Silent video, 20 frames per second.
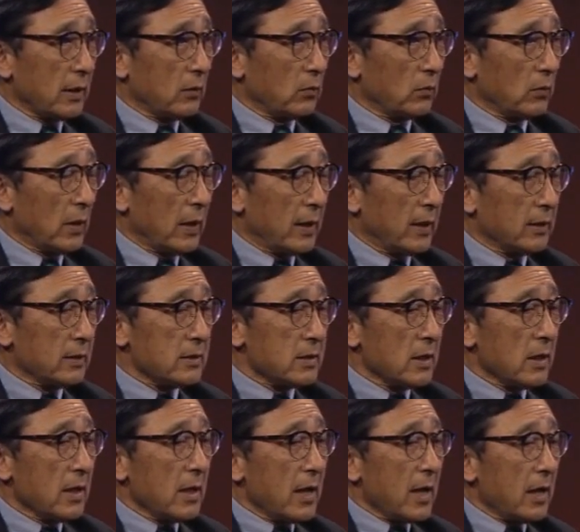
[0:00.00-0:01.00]

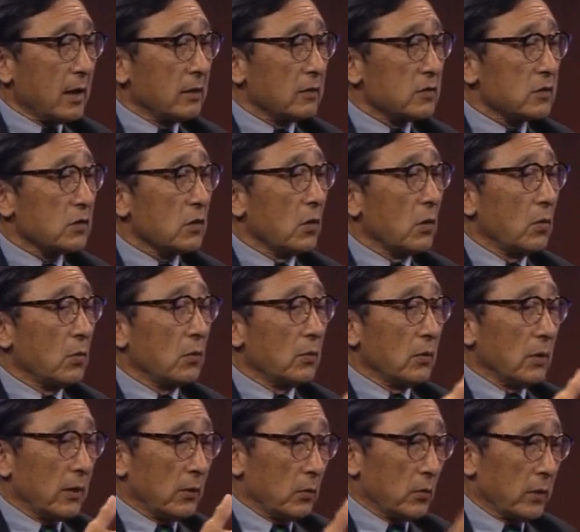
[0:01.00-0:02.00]
and so
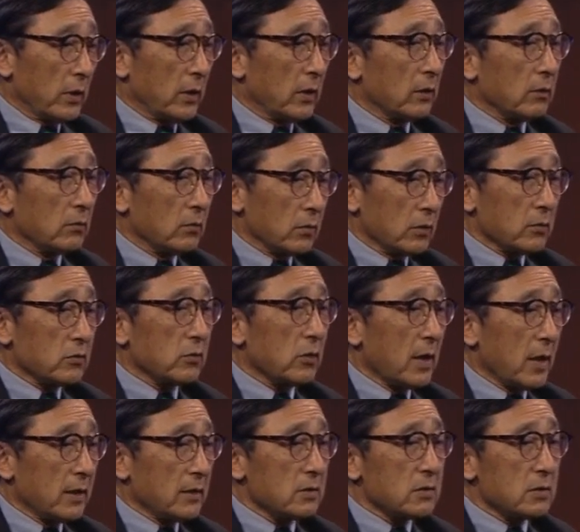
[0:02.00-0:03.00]
we're
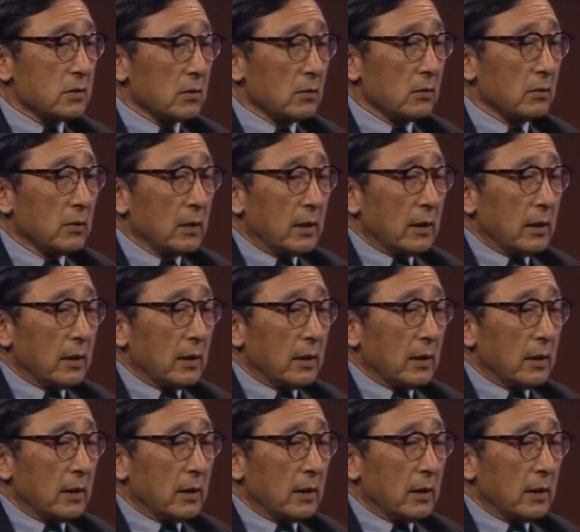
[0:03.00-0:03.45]
trying to